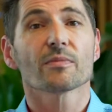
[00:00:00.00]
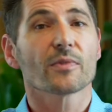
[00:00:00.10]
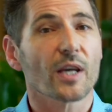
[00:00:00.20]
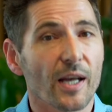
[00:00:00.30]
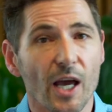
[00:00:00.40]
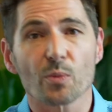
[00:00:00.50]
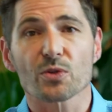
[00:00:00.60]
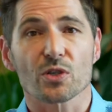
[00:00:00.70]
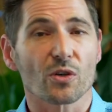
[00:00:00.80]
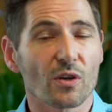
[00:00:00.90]
that helps
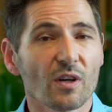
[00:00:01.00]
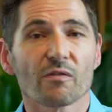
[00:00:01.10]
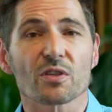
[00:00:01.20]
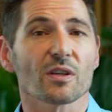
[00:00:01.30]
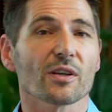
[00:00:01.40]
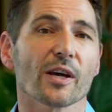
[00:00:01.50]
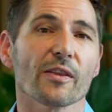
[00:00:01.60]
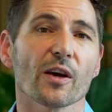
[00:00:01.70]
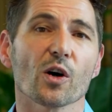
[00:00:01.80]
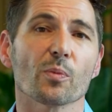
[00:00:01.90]
to facilitate
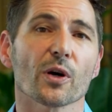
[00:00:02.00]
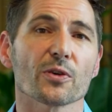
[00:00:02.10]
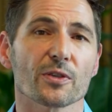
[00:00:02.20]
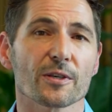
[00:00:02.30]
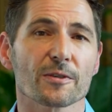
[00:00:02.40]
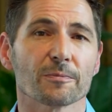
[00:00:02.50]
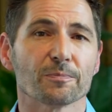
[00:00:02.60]
that whole process.